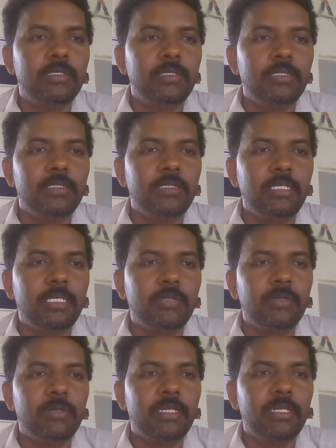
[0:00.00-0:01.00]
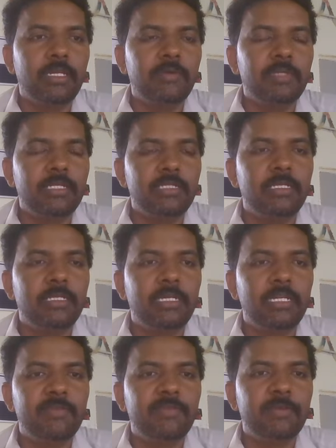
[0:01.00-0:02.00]
Here we are having the
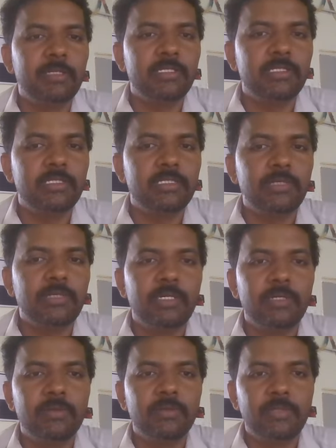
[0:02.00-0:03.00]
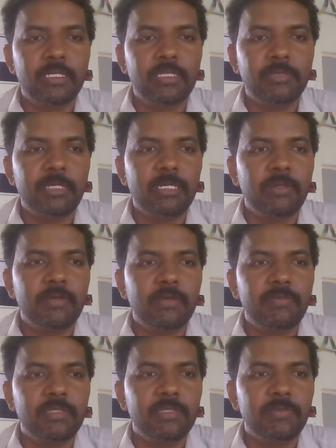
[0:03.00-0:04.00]
theoretical information, so you need to take the printout
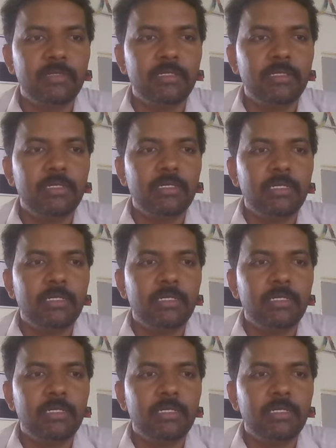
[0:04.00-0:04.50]
of this one